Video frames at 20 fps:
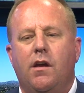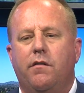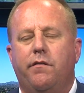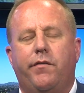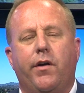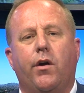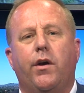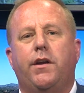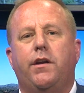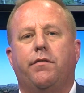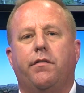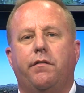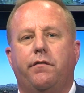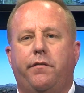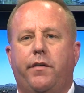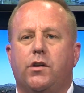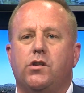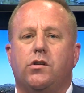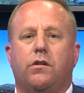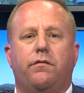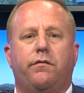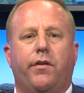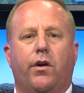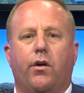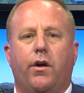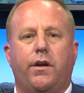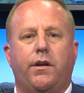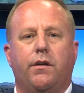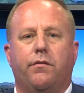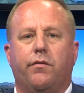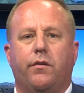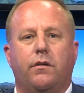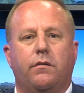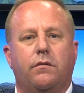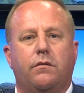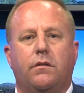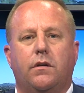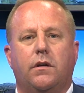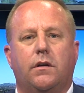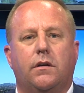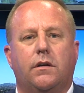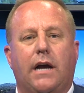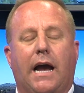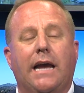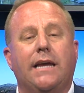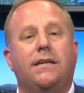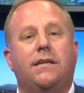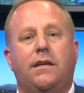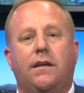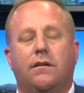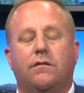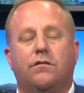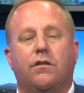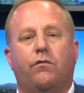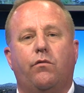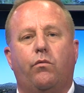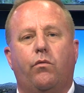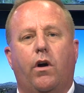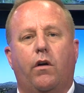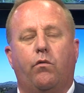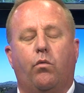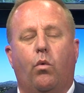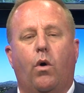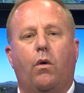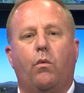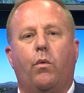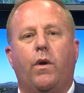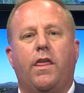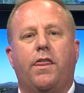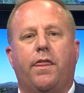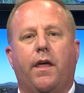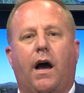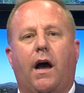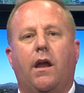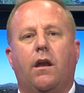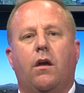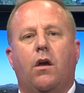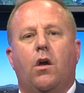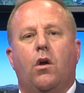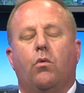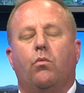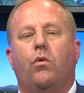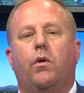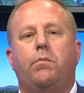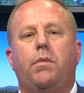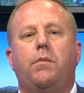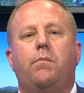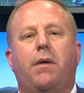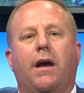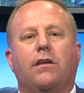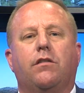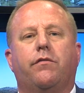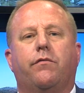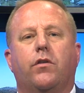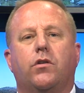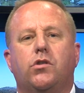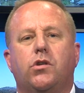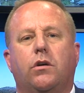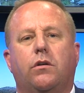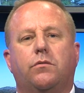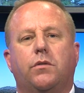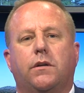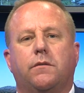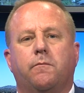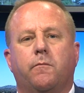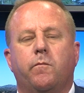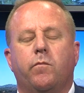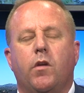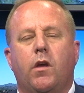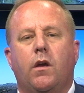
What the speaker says: Very different vision, very different ideas of what we thought would be best for children.